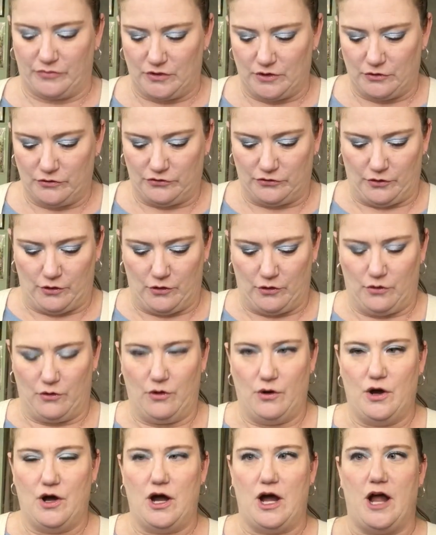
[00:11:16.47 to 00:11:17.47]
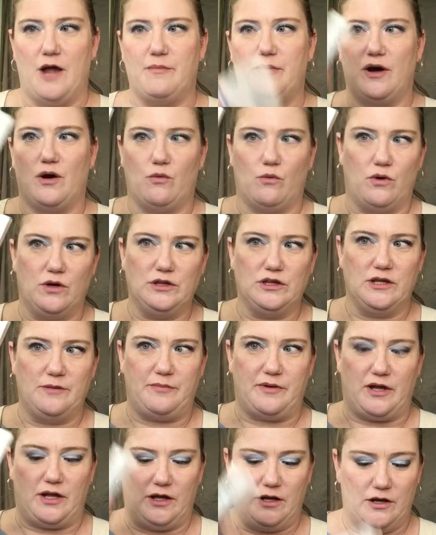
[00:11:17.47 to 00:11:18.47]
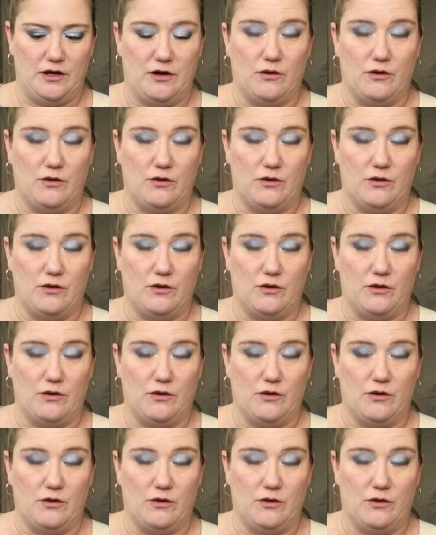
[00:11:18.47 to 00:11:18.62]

So I bought 1 lippy,